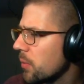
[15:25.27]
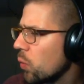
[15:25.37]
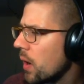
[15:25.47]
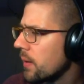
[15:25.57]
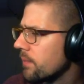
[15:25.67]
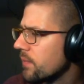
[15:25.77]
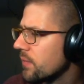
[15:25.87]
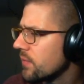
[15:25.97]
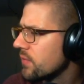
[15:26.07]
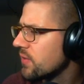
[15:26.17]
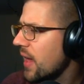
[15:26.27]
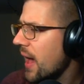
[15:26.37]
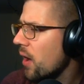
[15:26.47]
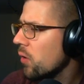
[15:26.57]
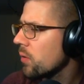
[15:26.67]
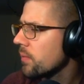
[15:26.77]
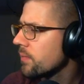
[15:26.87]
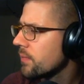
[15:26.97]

Number one, tau